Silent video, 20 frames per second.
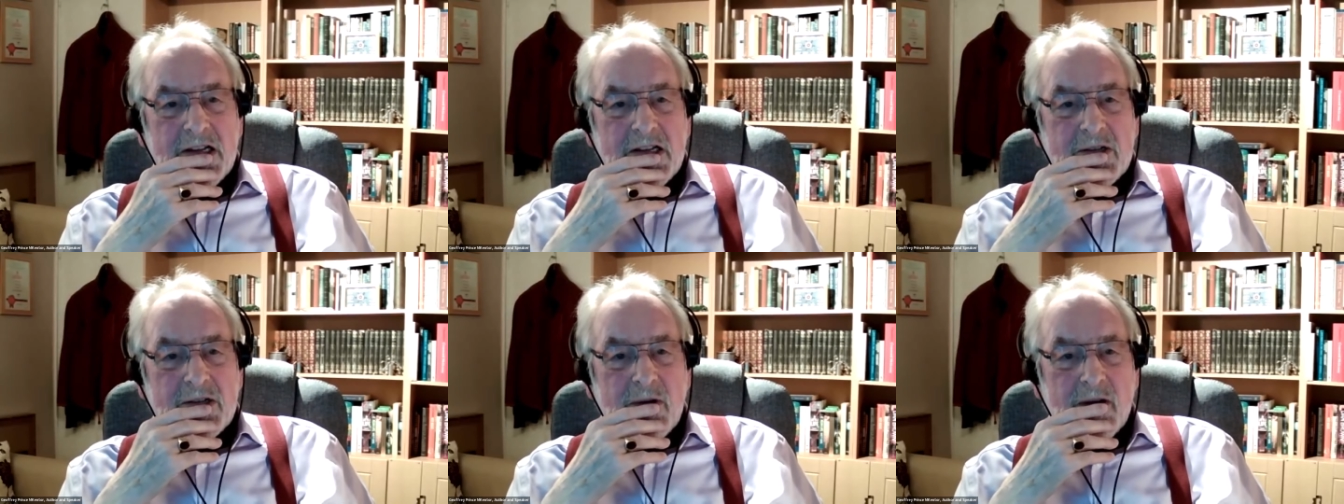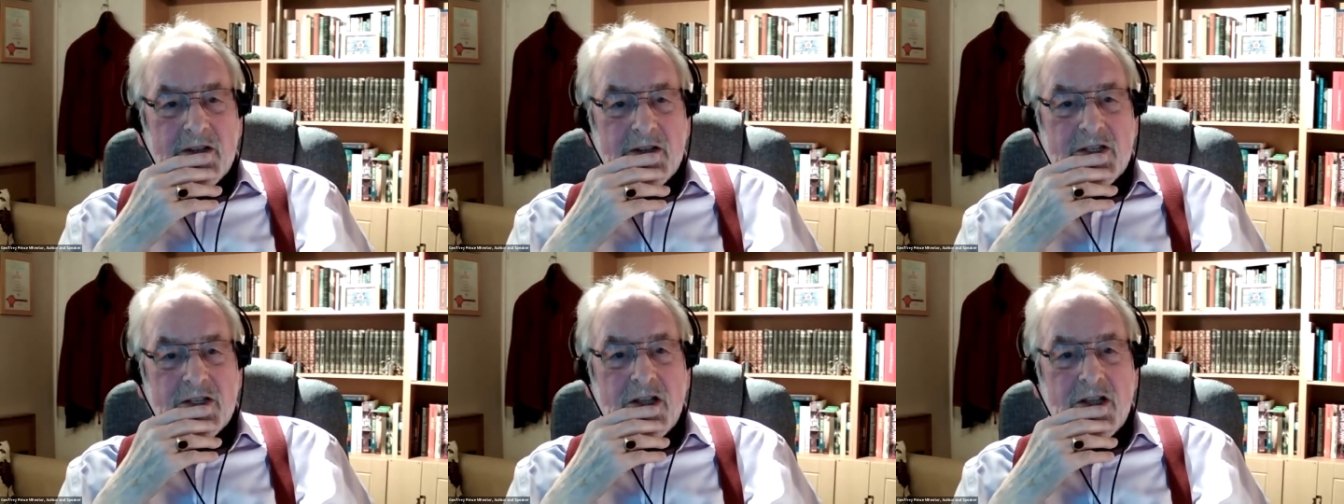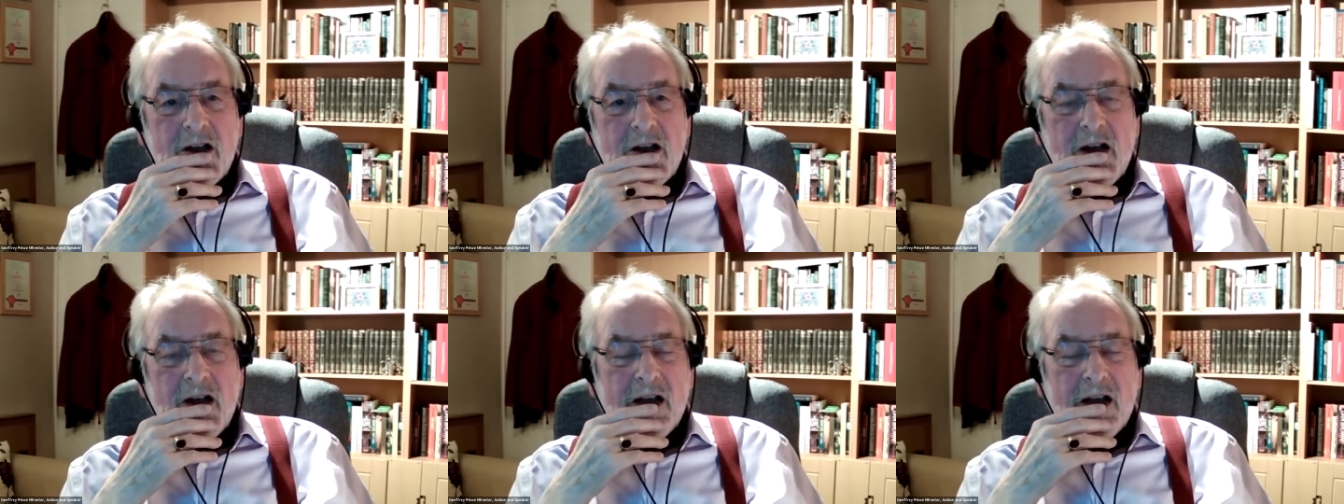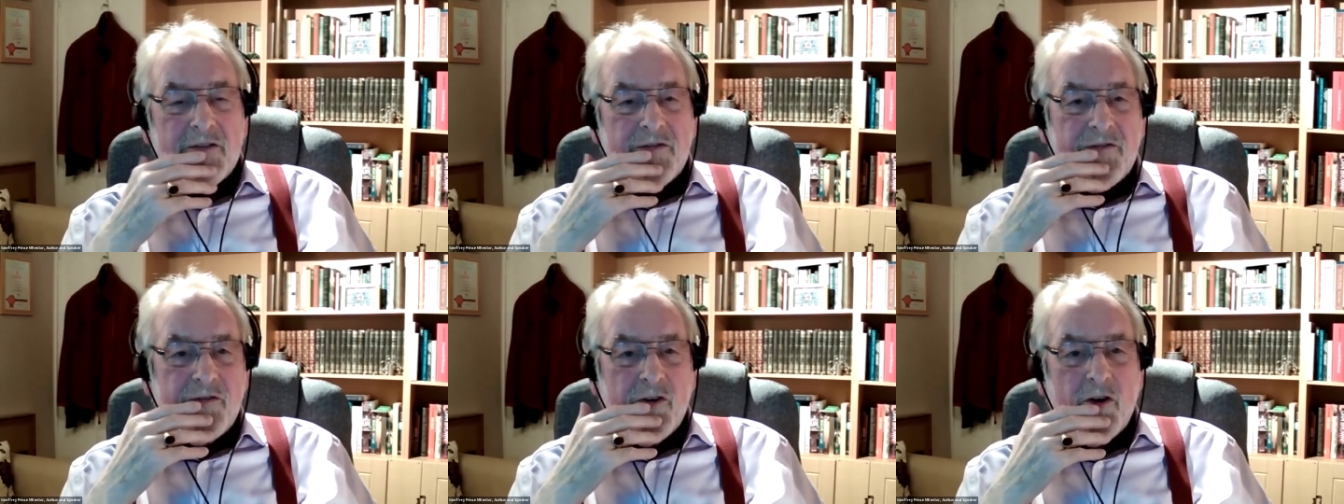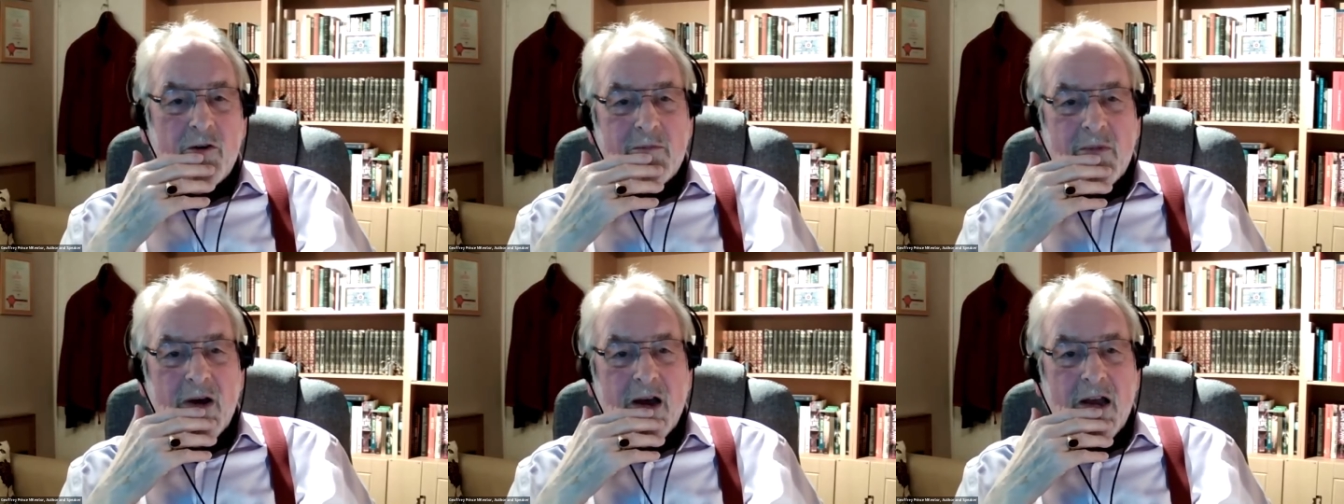So I start. I
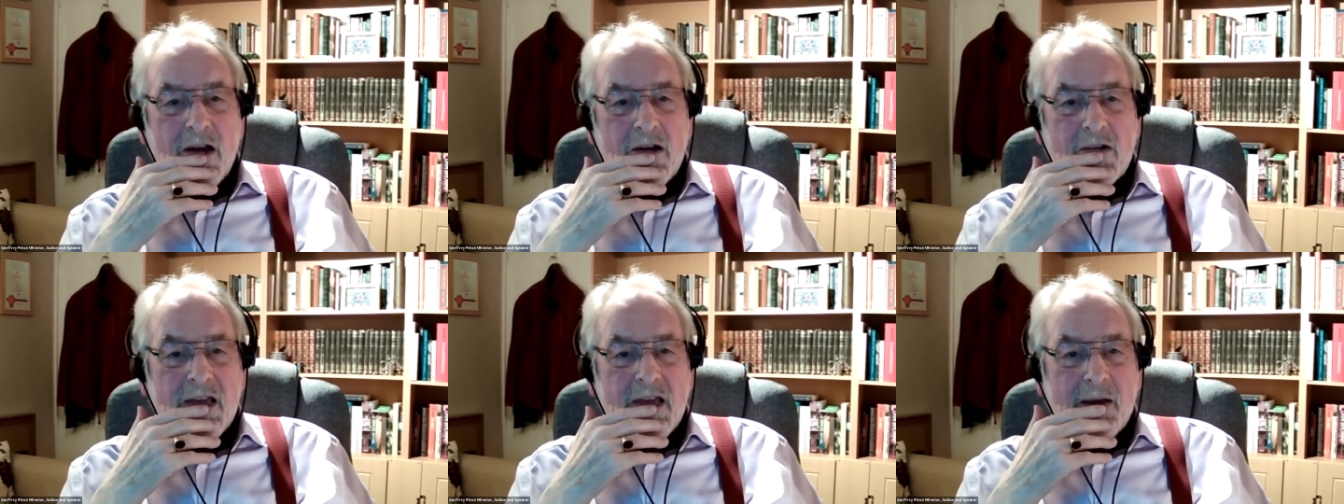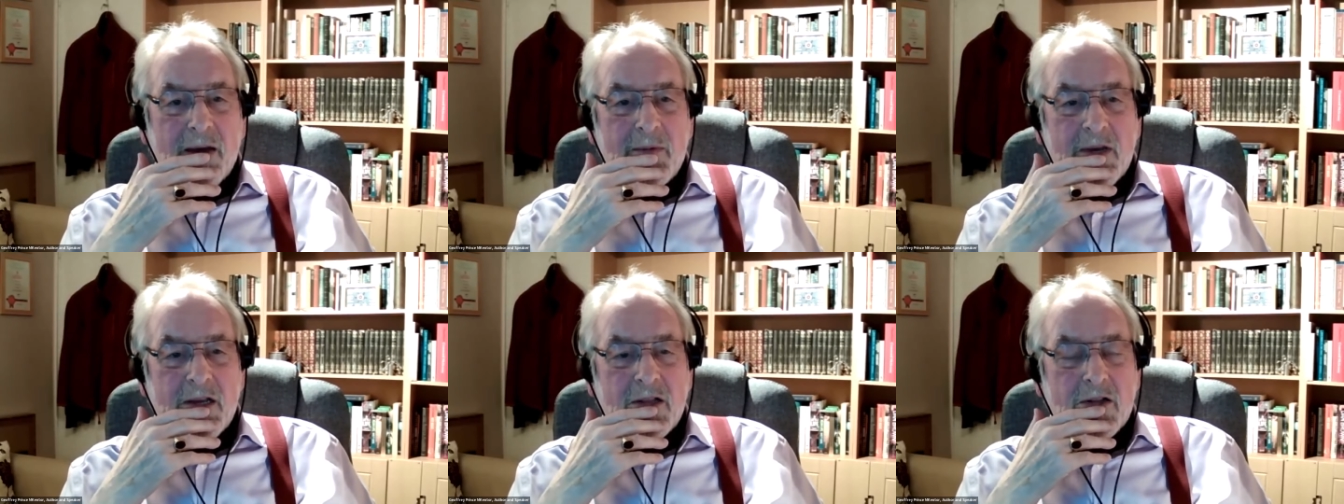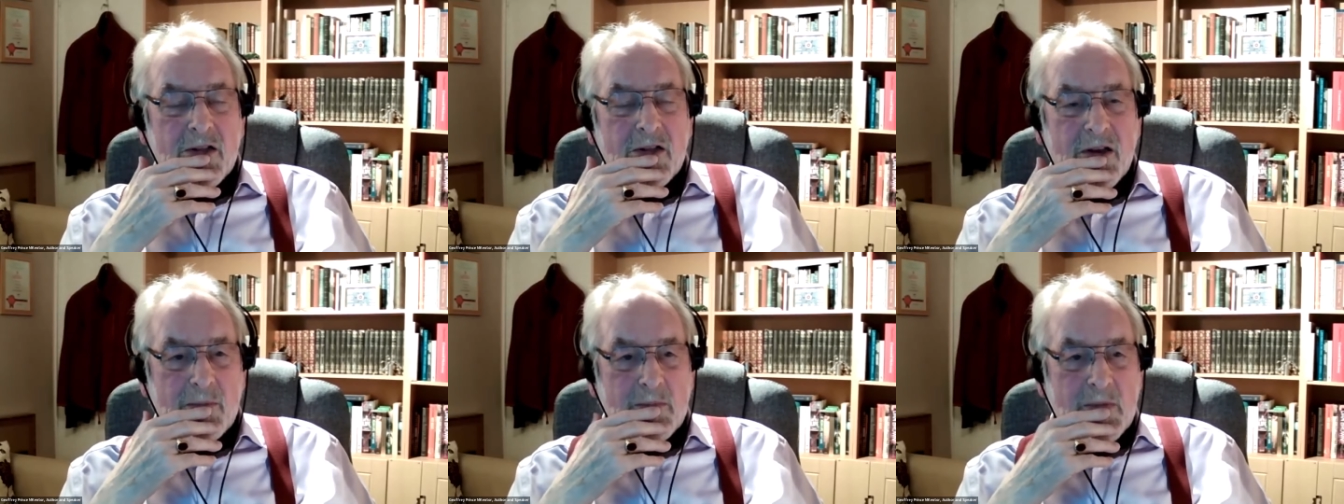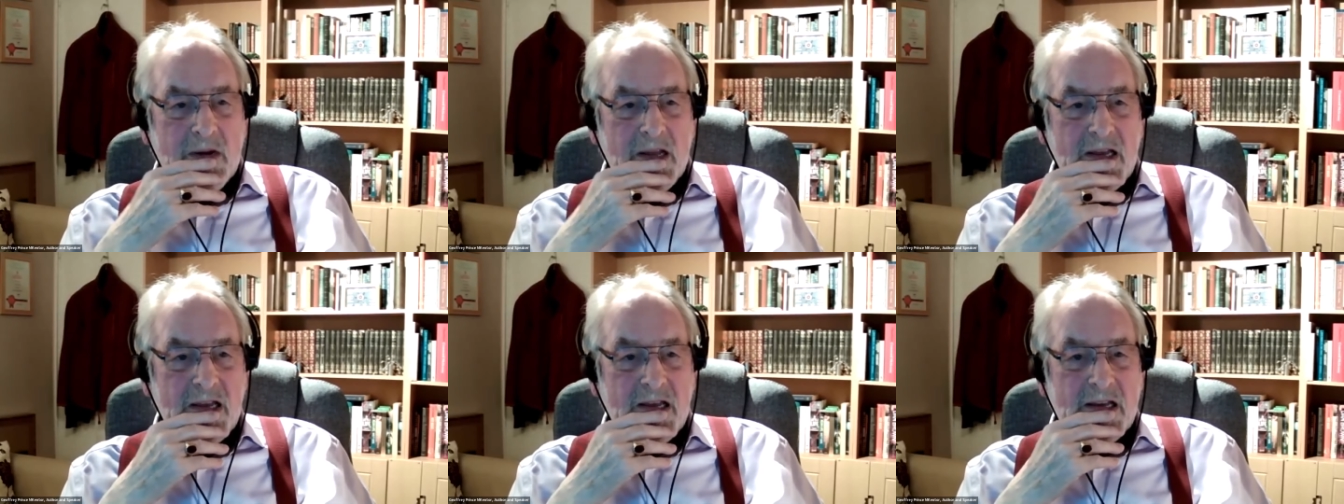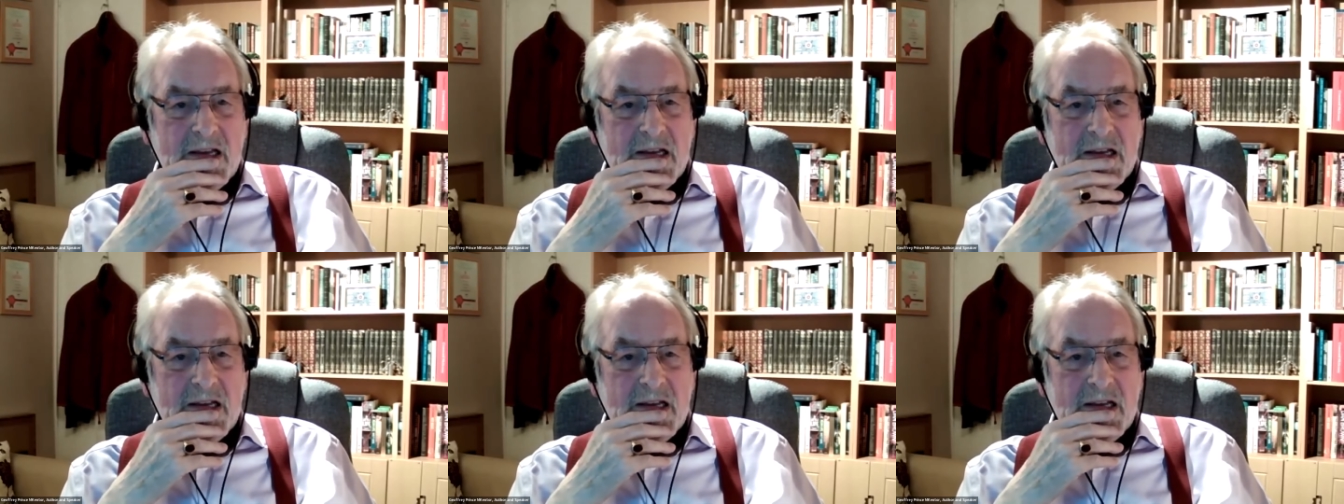formed my own chemical company.